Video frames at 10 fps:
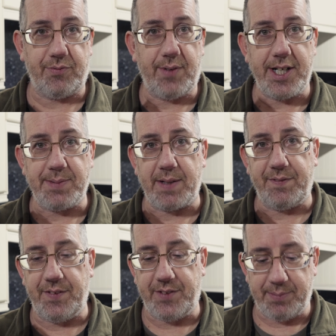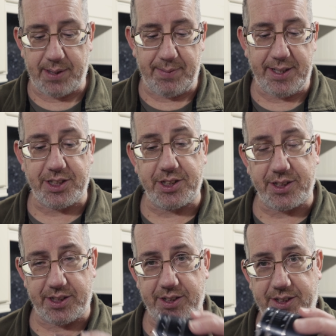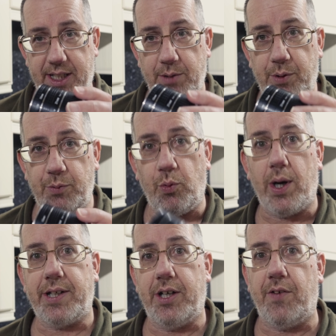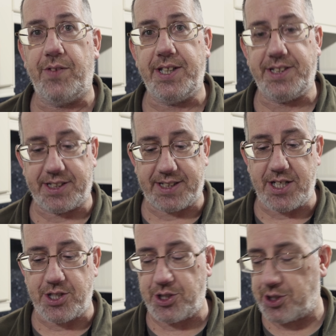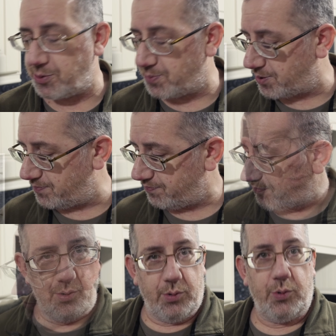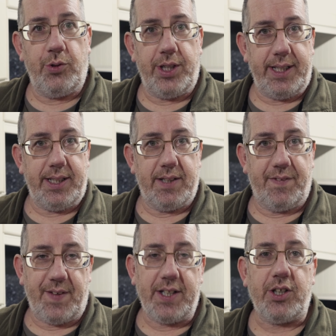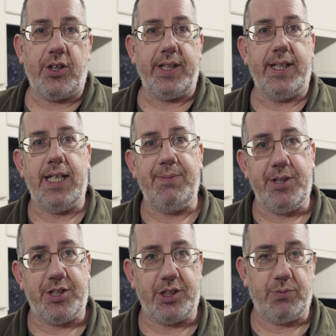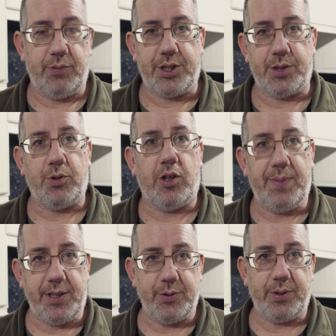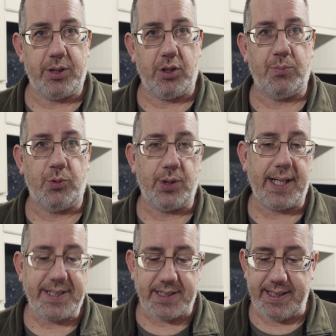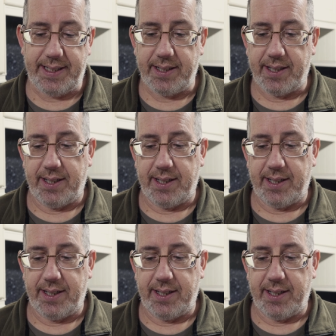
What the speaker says: round about 50mm, as I say, with one of these extension tubes. All the fungi images, which is what I've been doing a lot more lately,